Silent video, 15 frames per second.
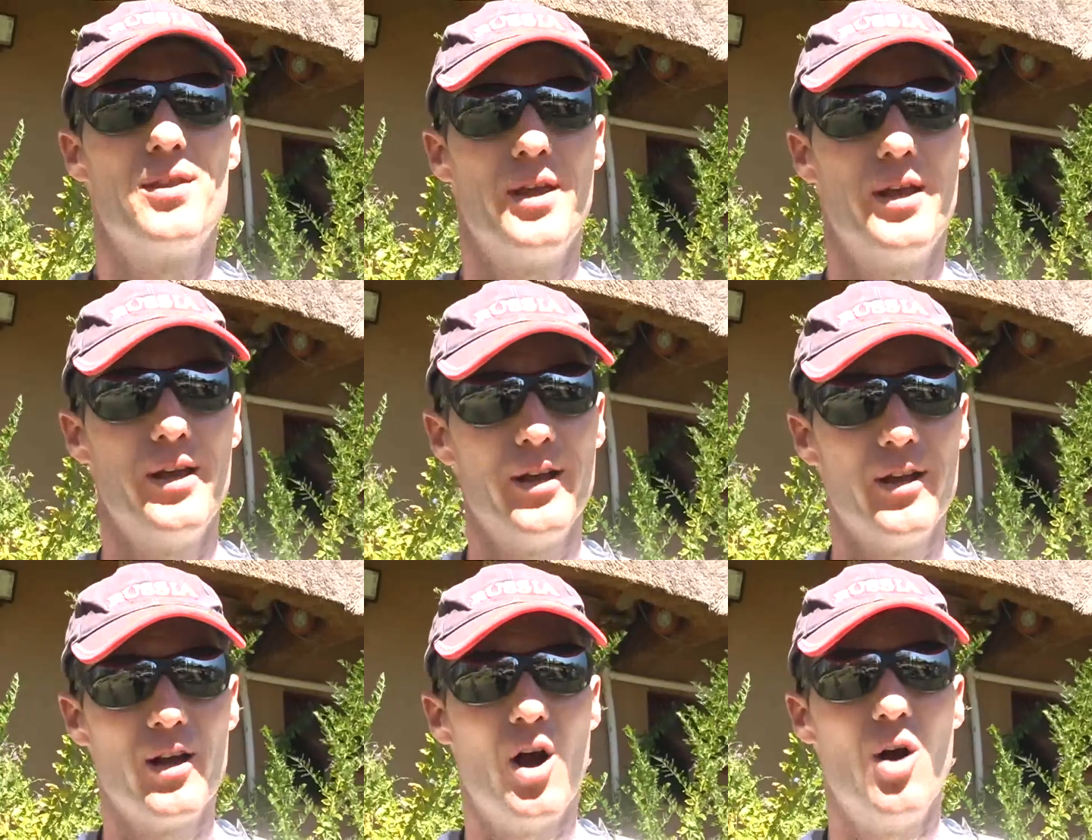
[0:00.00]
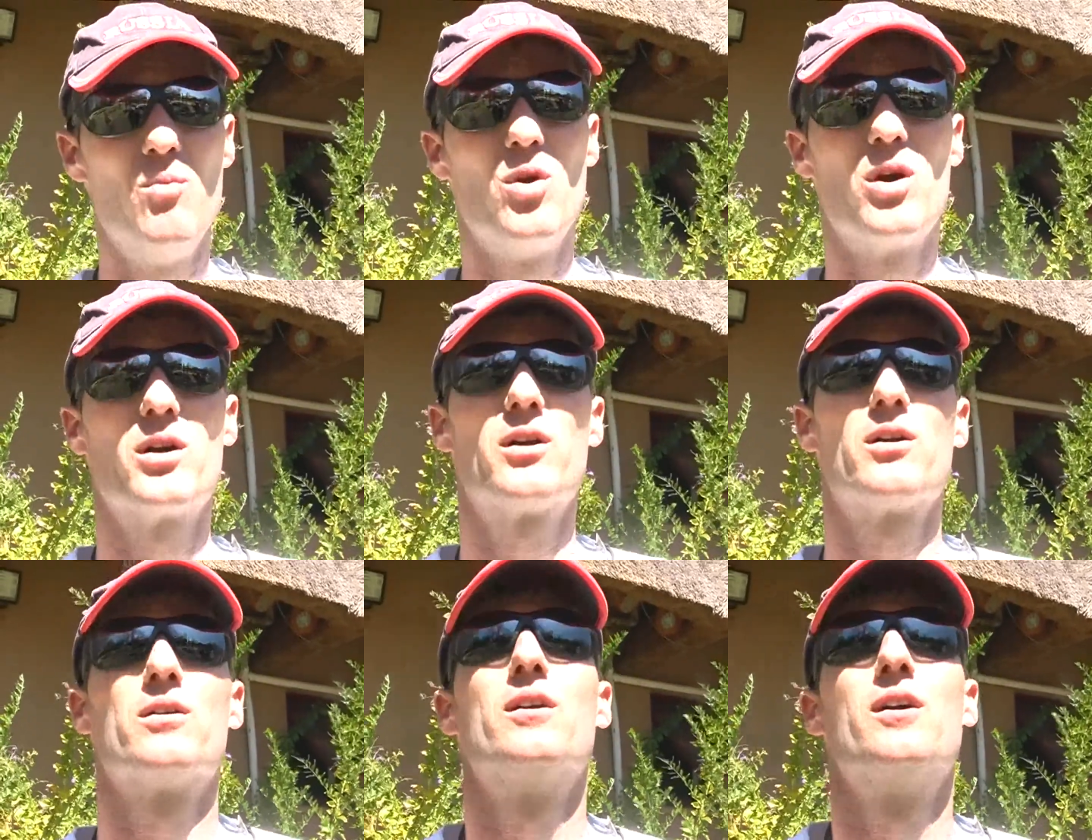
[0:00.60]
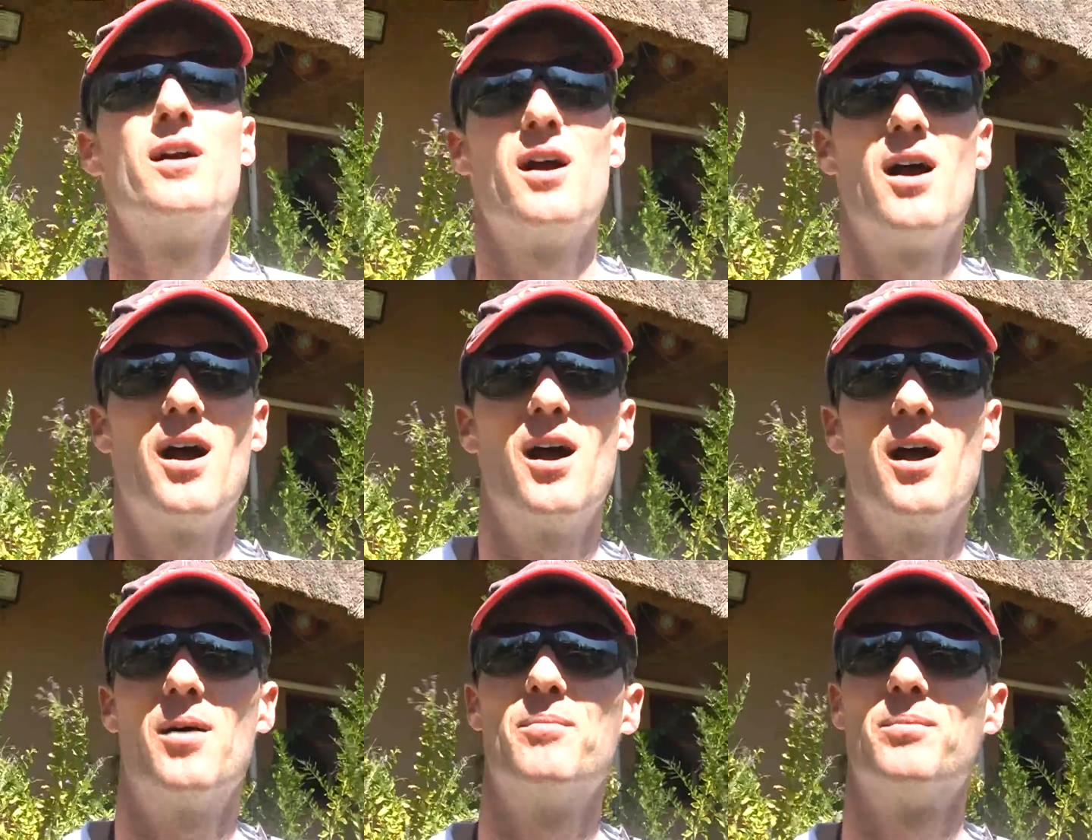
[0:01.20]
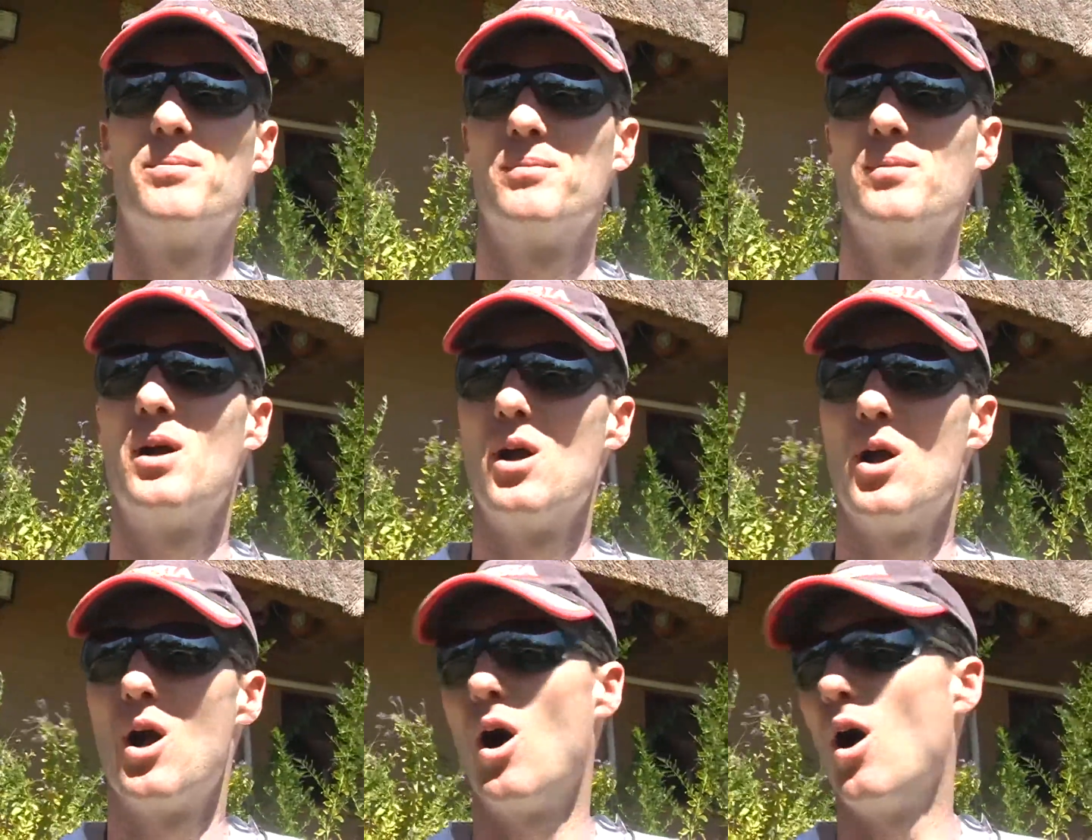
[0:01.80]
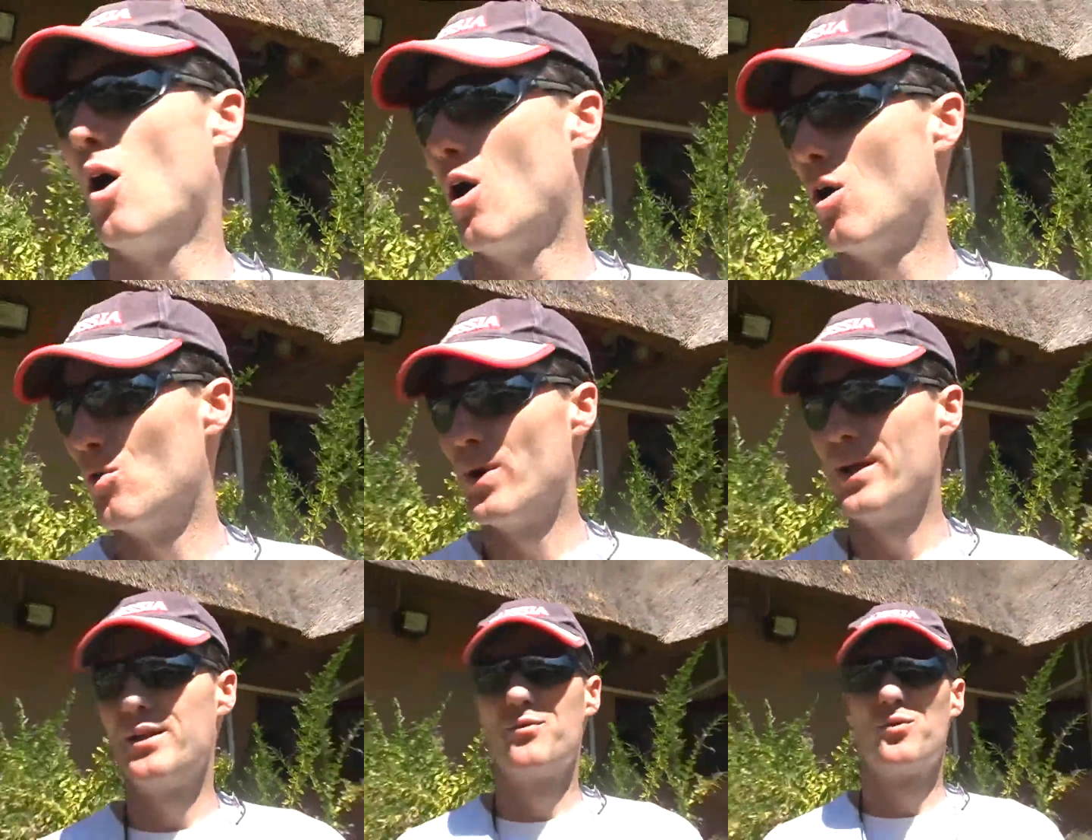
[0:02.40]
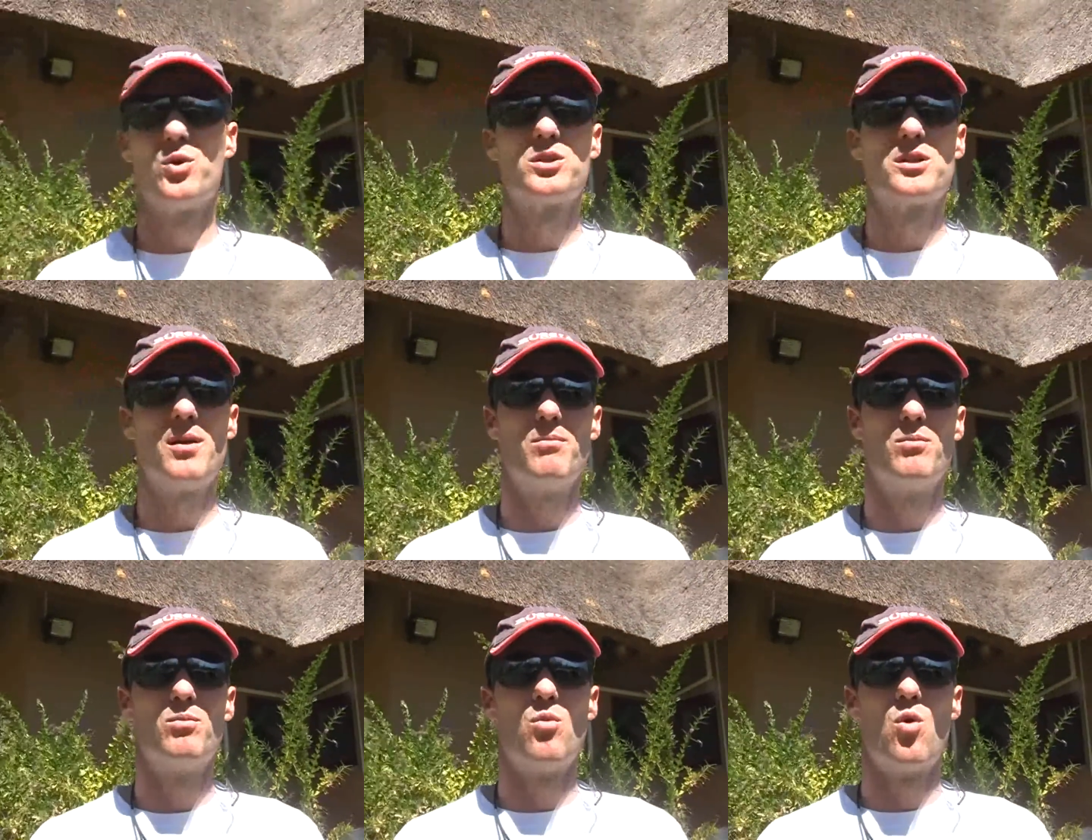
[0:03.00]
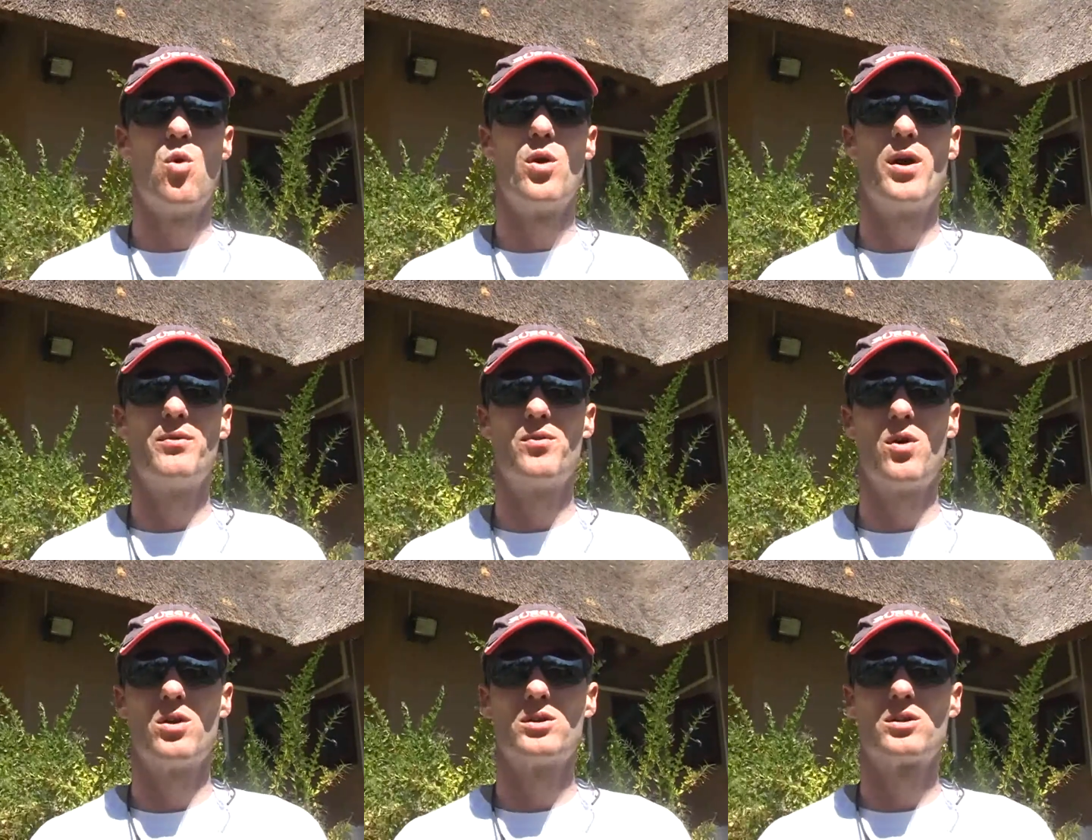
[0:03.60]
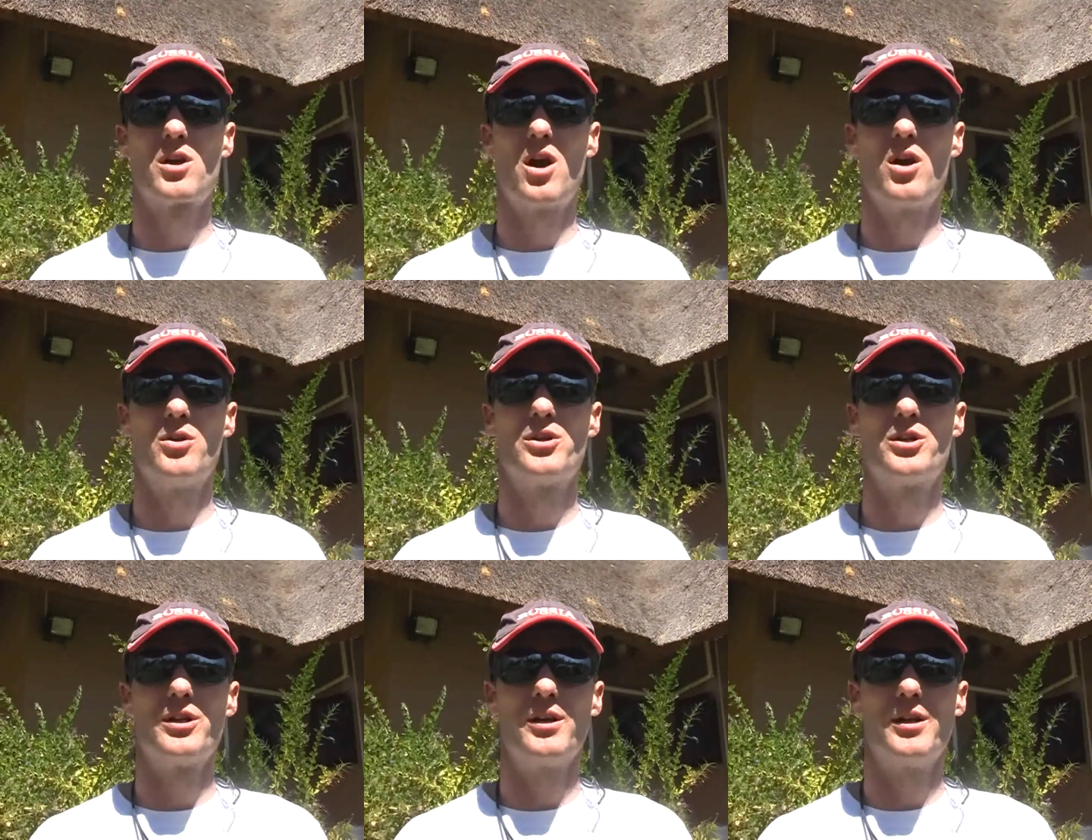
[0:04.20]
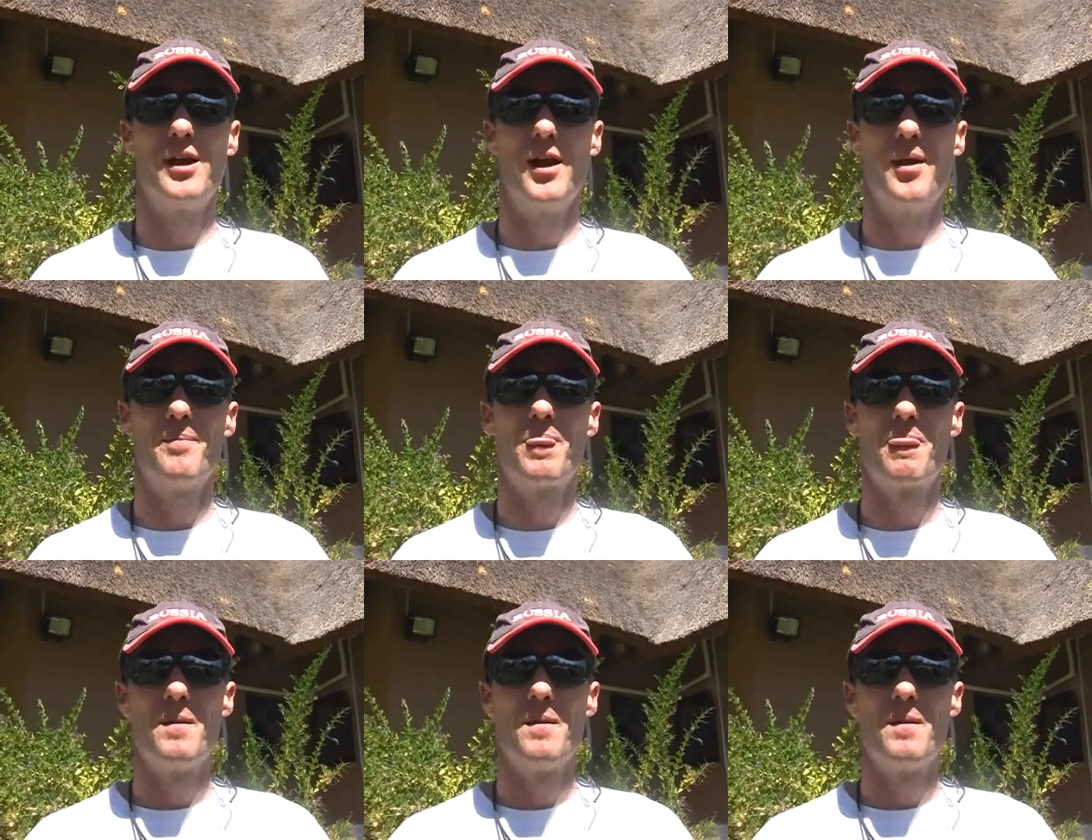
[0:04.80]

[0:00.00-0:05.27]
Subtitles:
their homework are ready for some more advanced coaching here.